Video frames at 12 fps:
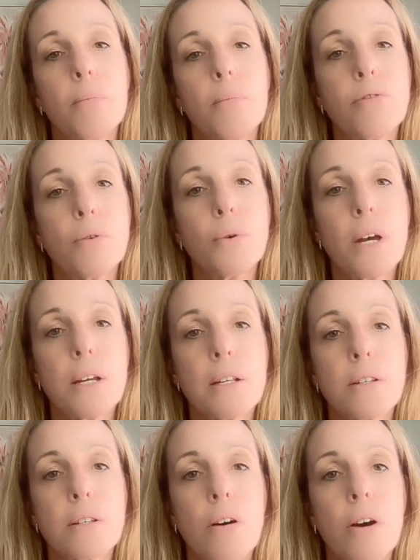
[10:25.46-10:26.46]
before
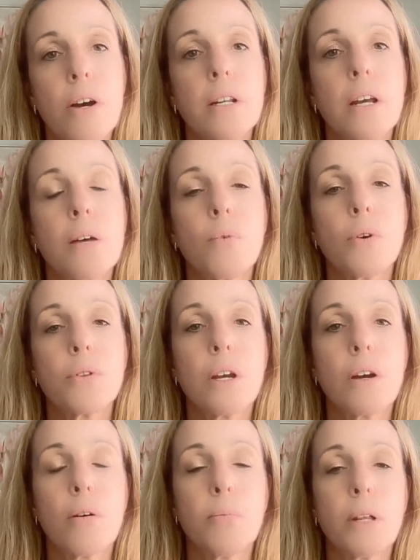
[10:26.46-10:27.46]
they sign and what
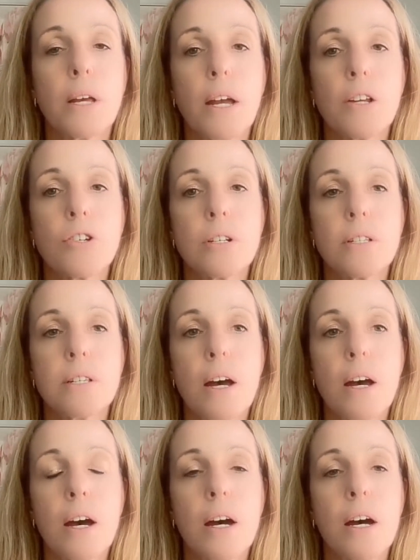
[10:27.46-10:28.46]
their obligations
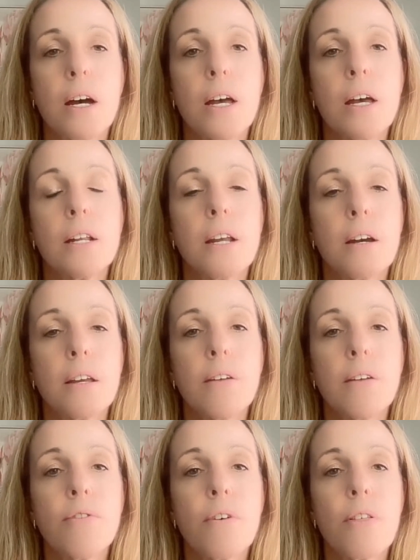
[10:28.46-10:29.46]
are. Now,
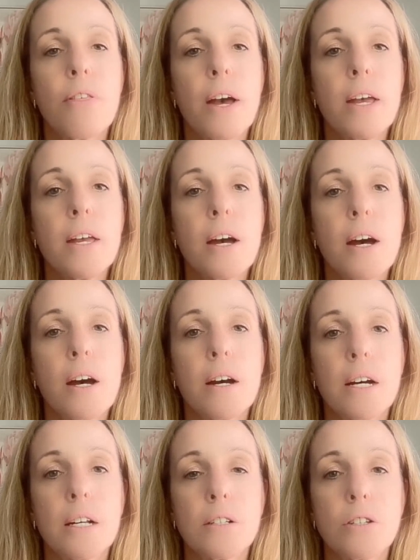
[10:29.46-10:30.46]
if they are
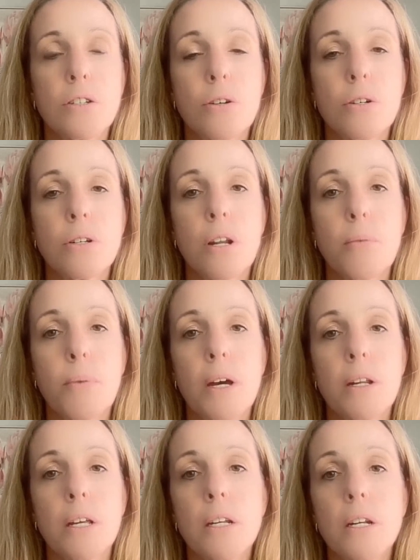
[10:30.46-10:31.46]
uncertain
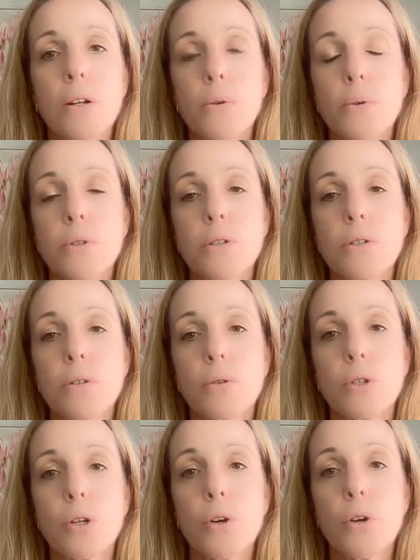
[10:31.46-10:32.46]
about any clauses or
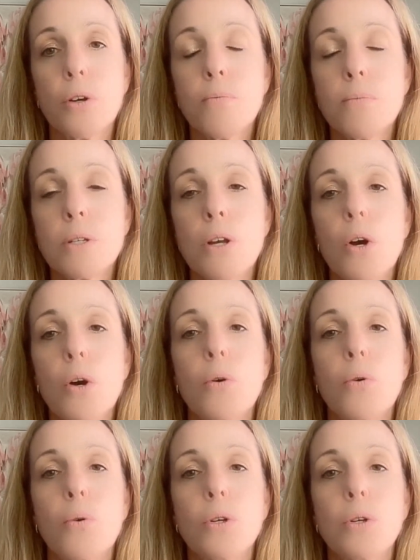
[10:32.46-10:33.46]
terms,
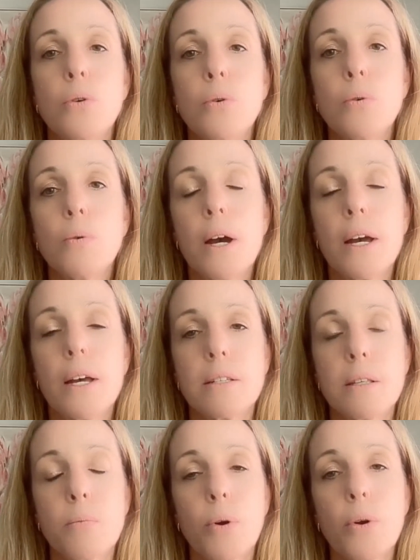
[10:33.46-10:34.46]
or you as
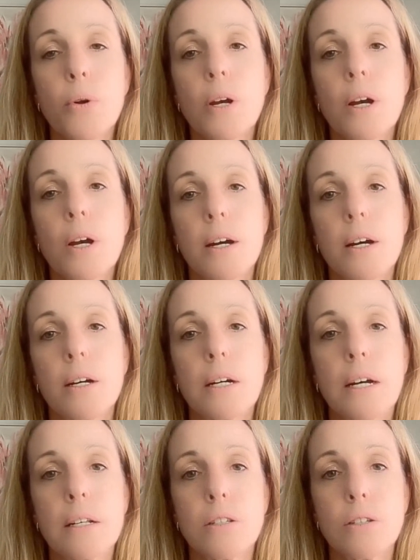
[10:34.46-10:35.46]
the broker
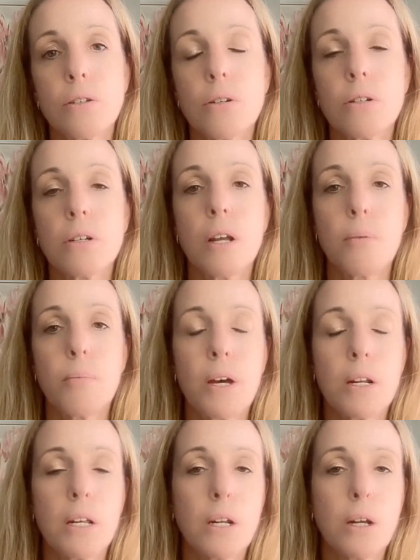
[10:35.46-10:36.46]
are uncertain
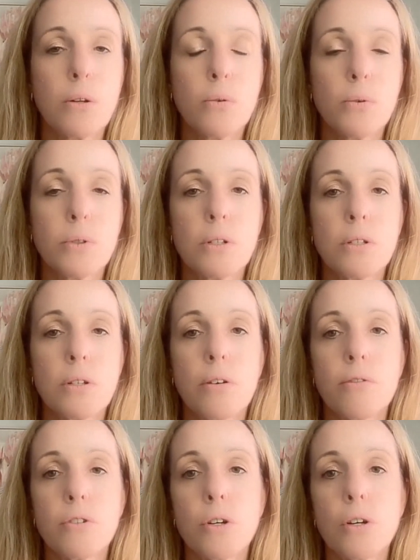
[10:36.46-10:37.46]
about any clauses
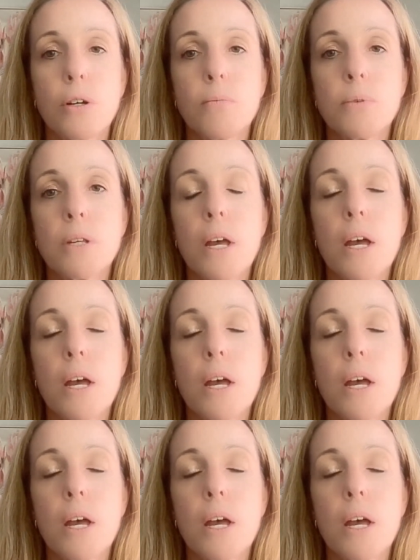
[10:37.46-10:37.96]
of terms,